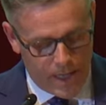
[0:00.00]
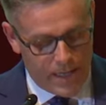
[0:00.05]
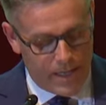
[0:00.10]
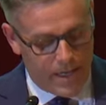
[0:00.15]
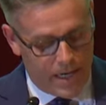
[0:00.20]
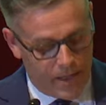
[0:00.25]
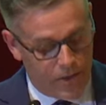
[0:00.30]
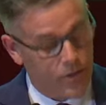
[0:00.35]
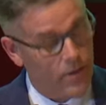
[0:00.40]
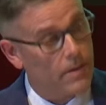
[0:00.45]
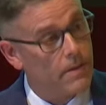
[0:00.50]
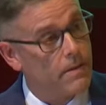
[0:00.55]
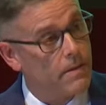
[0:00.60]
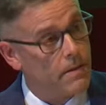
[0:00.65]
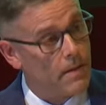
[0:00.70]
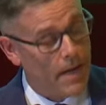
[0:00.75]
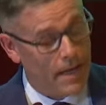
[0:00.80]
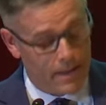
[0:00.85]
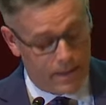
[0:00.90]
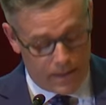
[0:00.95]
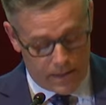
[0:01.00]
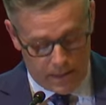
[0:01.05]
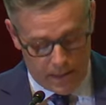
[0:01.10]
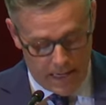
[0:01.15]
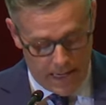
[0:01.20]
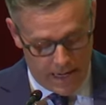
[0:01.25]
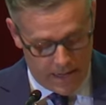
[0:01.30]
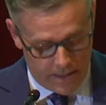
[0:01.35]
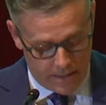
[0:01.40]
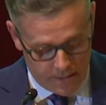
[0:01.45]
and nations and this
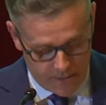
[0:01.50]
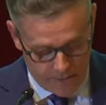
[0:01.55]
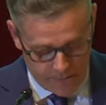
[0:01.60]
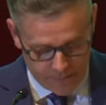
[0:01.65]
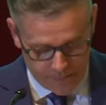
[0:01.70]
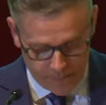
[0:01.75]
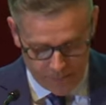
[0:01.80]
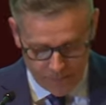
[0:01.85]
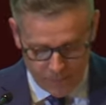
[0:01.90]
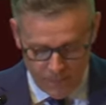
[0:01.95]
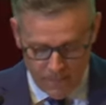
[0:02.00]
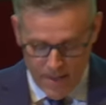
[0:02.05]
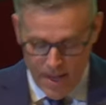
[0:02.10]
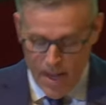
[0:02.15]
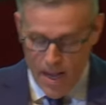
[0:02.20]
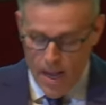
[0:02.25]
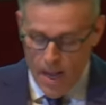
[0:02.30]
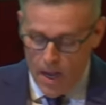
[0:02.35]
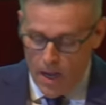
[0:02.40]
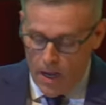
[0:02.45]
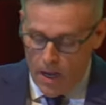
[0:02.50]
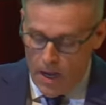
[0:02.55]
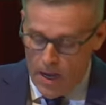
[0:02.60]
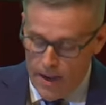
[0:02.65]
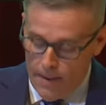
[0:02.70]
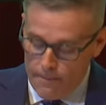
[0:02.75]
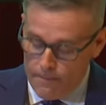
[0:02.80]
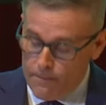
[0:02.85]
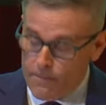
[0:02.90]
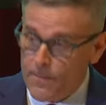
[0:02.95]
land.
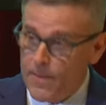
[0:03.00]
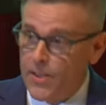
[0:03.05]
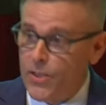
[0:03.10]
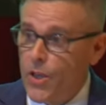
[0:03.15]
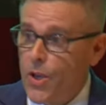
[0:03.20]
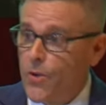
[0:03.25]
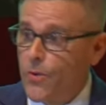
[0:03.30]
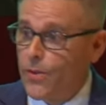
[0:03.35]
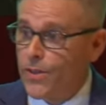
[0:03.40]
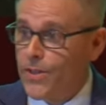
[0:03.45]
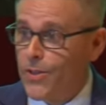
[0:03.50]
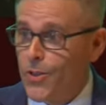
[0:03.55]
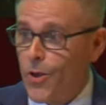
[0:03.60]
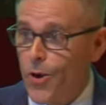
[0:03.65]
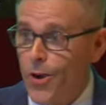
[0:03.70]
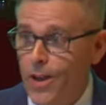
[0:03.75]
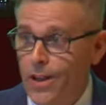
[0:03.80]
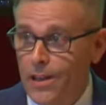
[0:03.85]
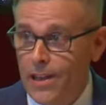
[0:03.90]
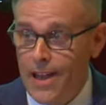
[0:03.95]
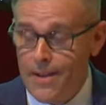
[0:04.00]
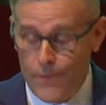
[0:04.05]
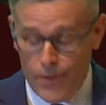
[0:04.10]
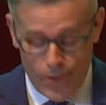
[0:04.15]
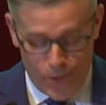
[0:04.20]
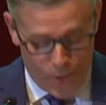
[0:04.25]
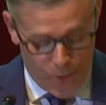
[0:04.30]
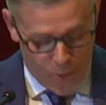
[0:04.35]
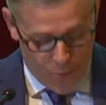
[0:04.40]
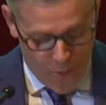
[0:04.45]
So this is our
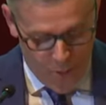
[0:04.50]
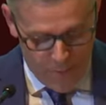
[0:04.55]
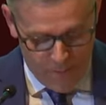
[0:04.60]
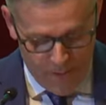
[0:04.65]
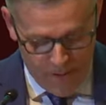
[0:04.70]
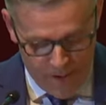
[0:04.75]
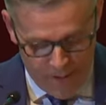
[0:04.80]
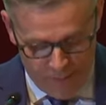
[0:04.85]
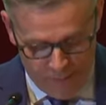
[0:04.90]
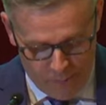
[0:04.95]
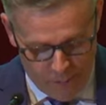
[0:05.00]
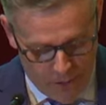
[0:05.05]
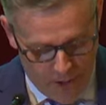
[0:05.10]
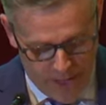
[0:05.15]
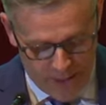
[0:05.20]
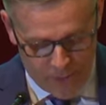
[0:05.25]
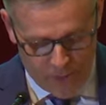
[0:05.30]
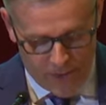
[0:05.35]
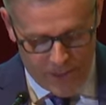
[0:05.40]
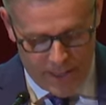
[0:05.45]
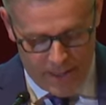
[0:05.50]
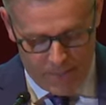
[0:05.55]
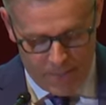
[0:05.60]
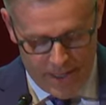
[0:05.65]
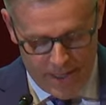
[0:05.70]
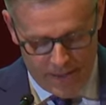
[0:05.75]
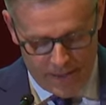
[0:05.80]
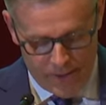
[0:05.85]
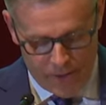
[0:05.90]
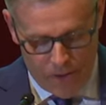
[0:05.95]
11th group of prize
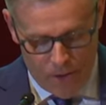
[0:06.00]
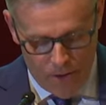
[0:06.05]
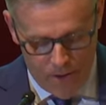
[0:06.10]
recipients,